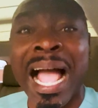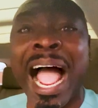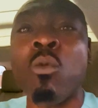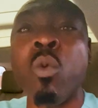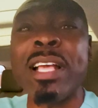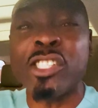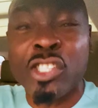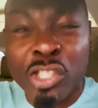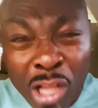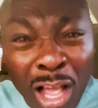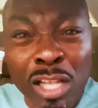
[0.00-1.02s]
I win
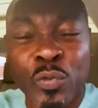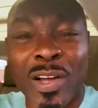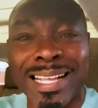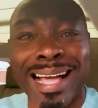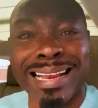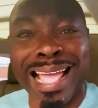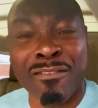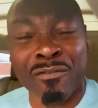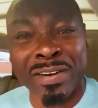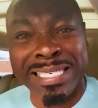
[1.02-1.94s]
souls for God every